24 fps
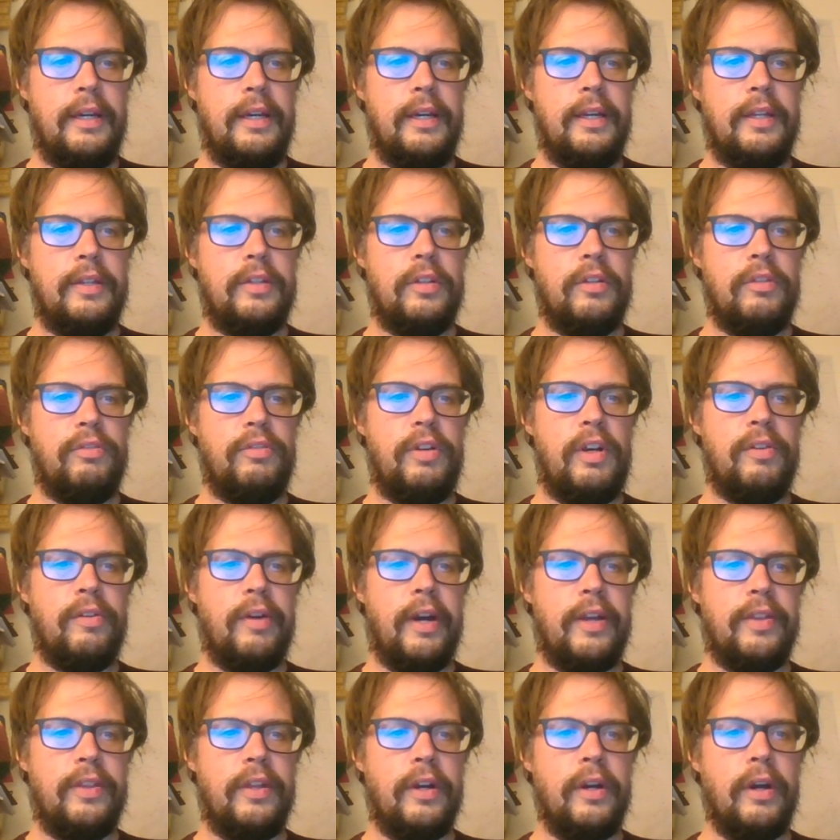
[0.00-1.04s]
to
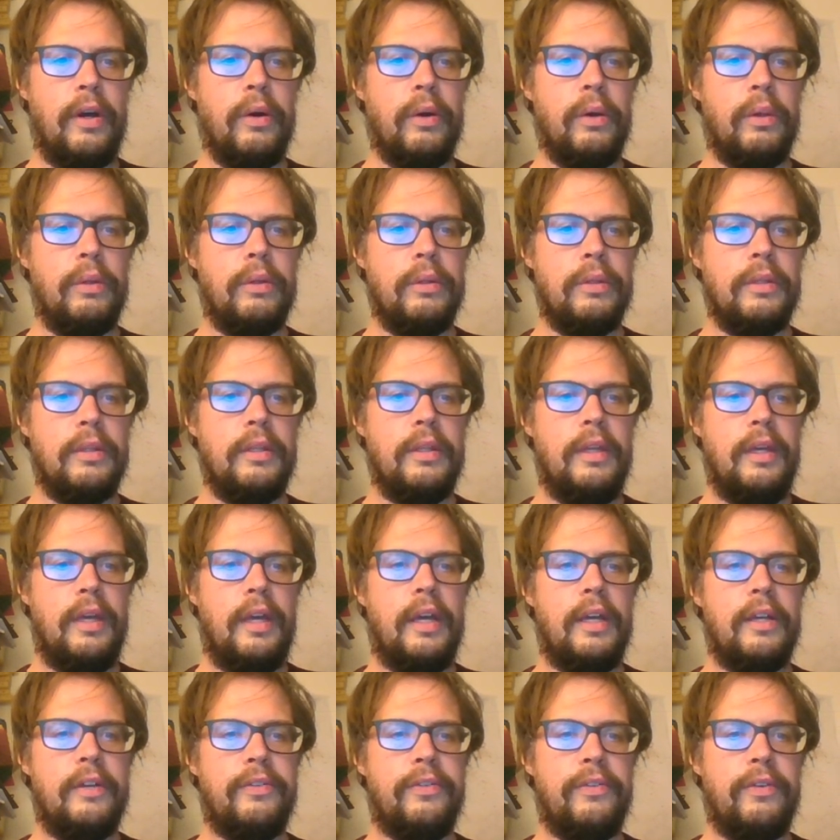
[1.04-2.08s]
rewrite the goal
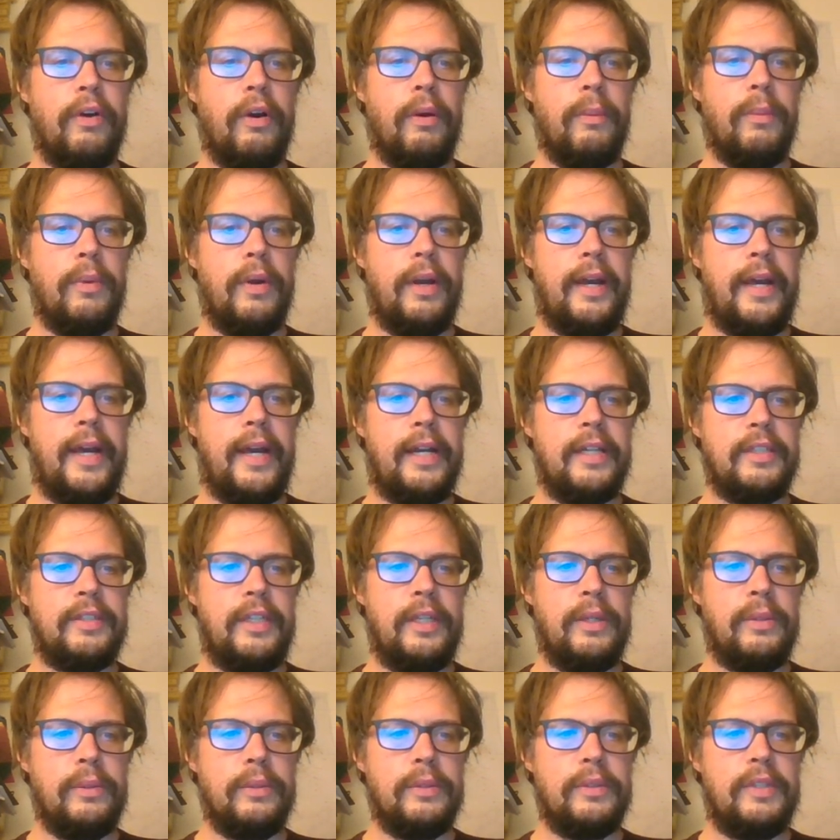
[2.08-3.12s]
from x
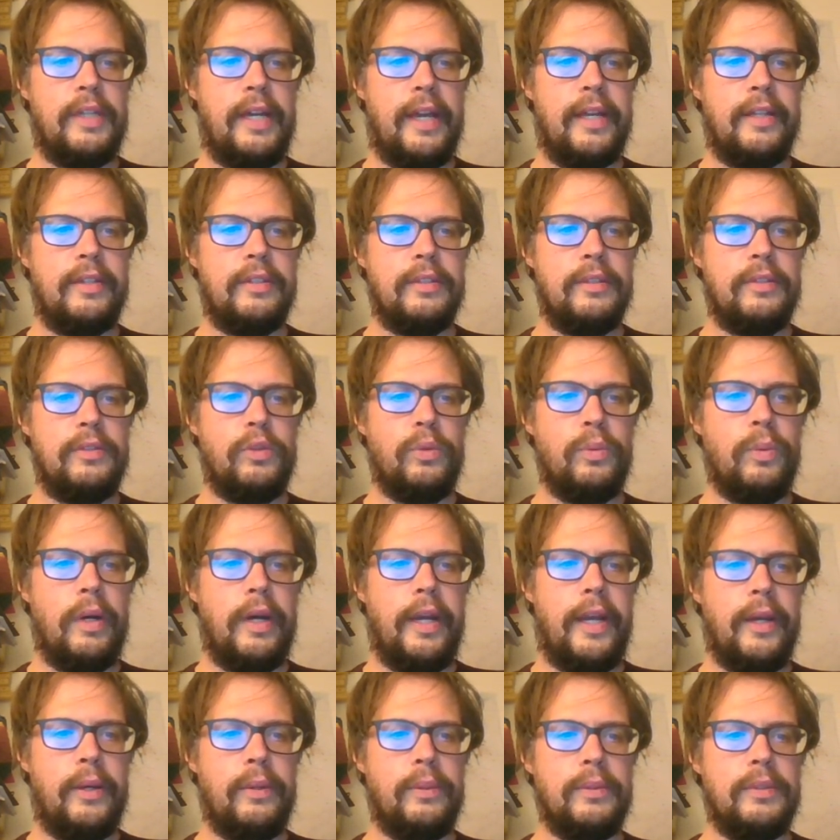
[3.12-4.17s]
equals z to
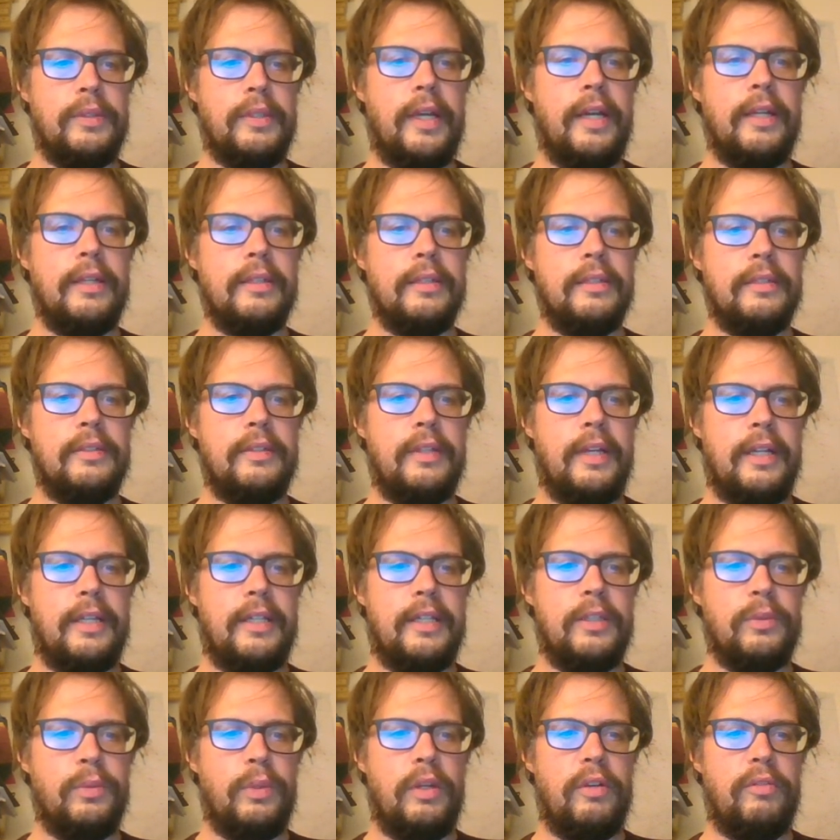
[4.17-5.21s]
y equals z. So that
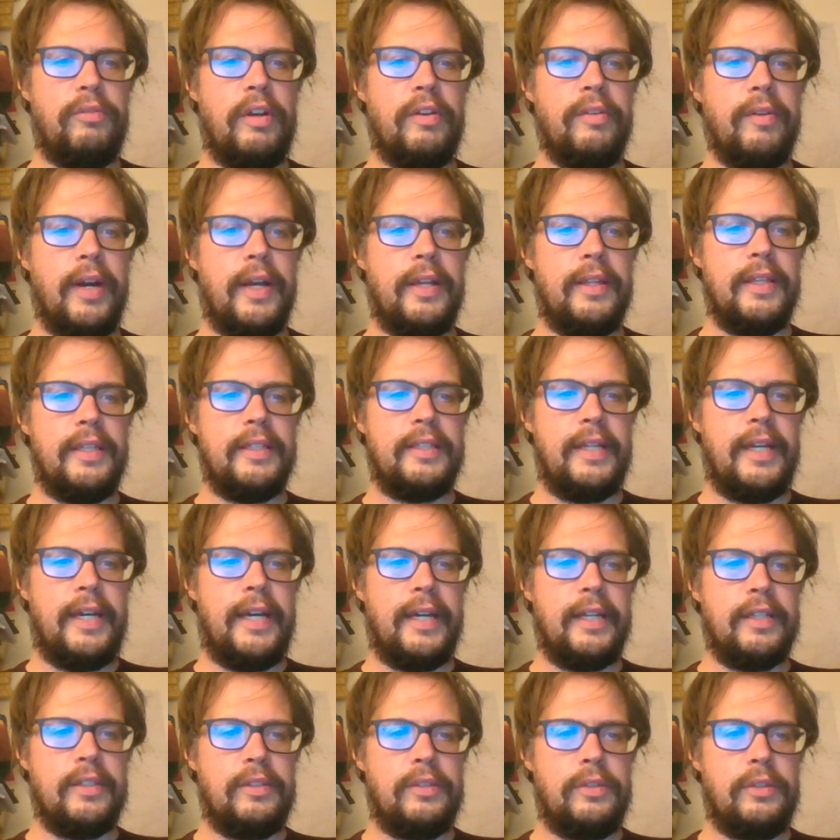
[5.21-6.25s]
is, we rewrite this
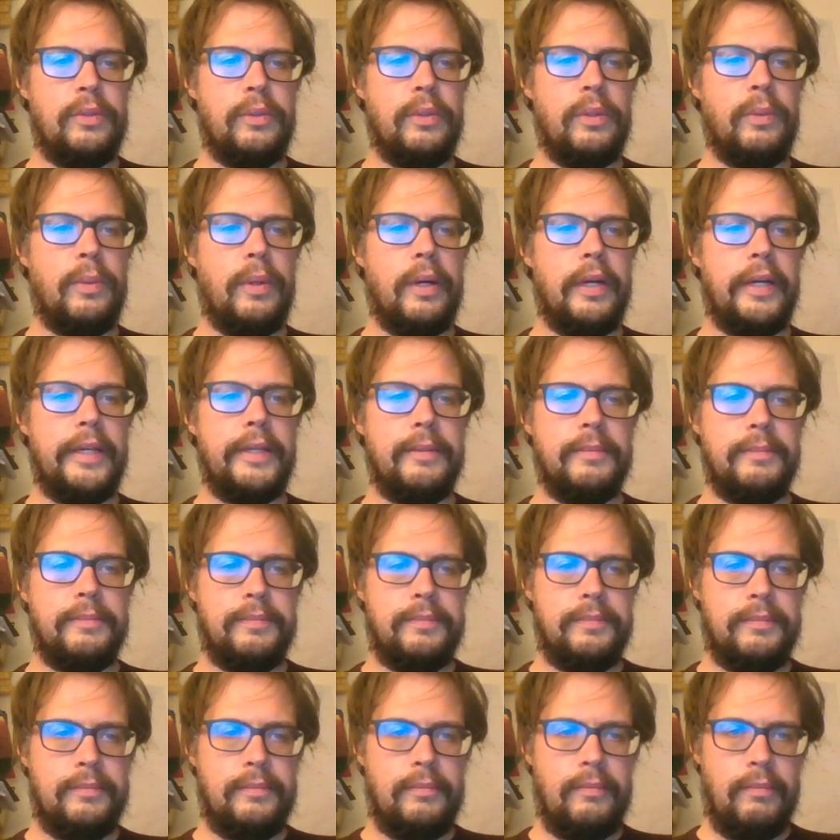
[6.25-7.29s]
x to a y.
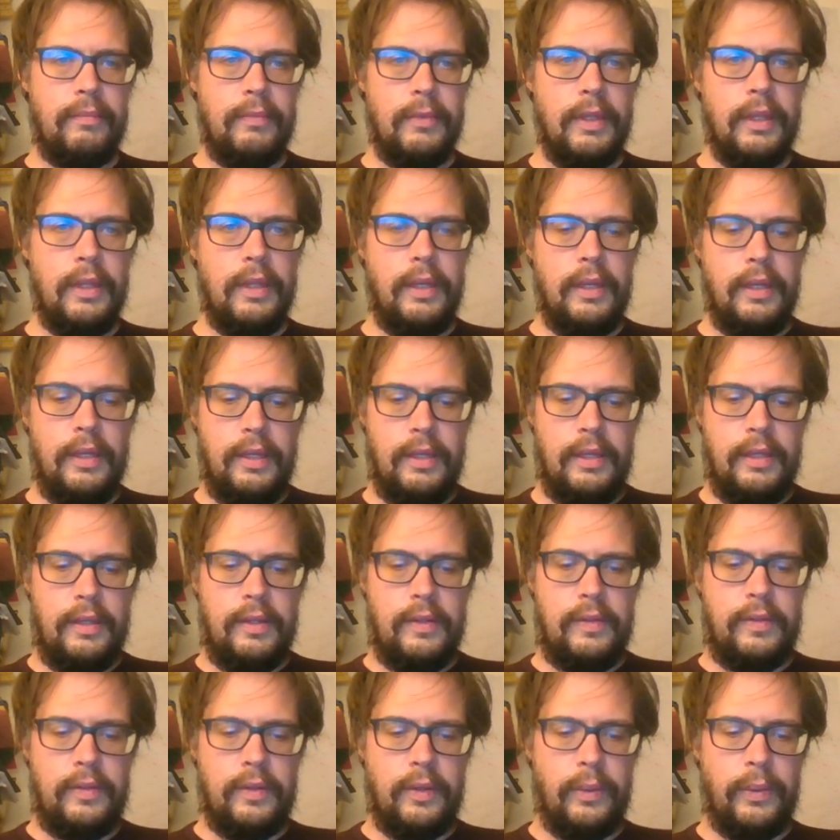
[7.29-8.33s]

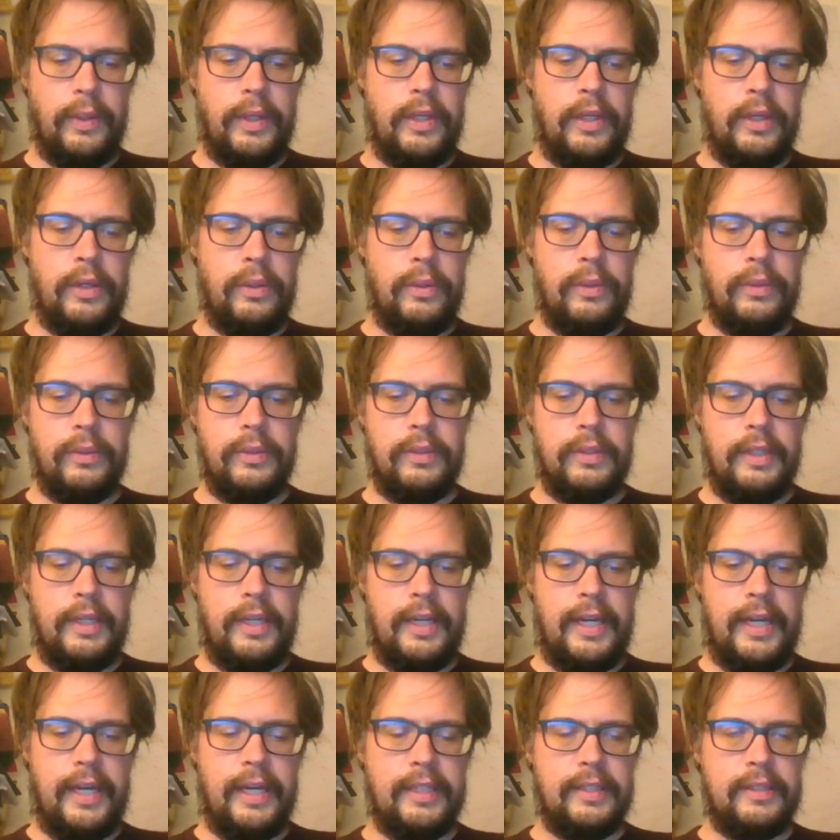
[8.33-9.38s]
So we use
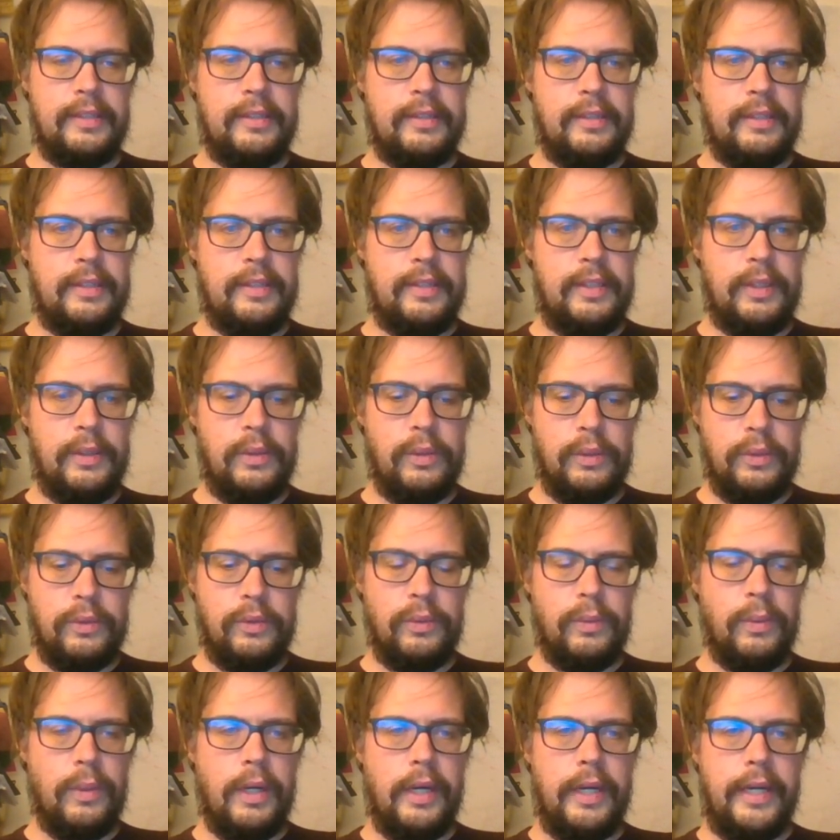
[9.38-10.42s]
x is equal
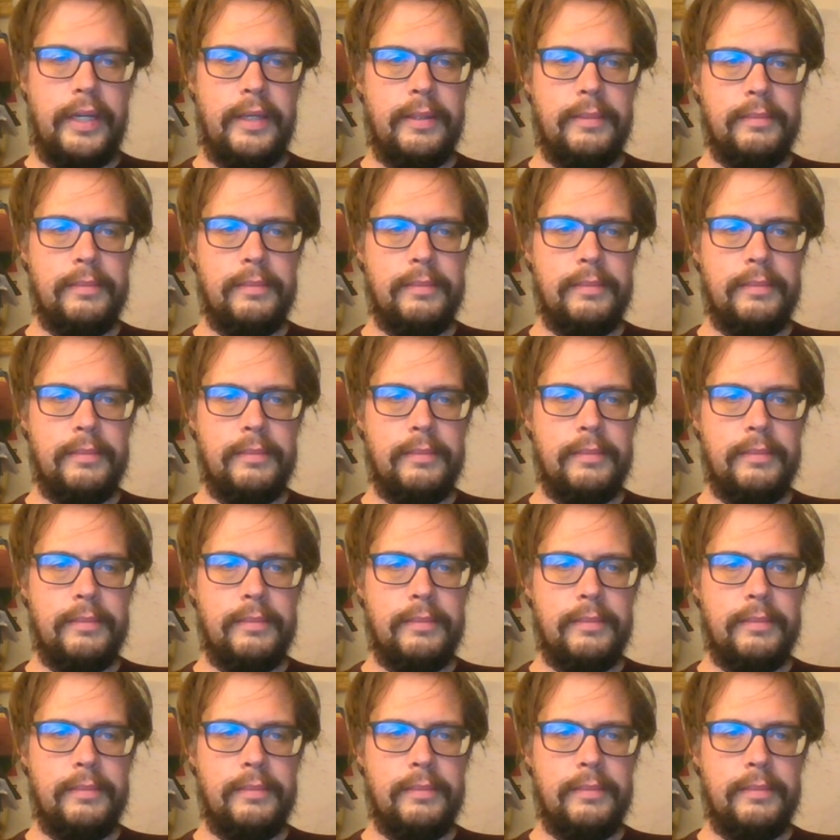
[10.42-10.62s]
to y.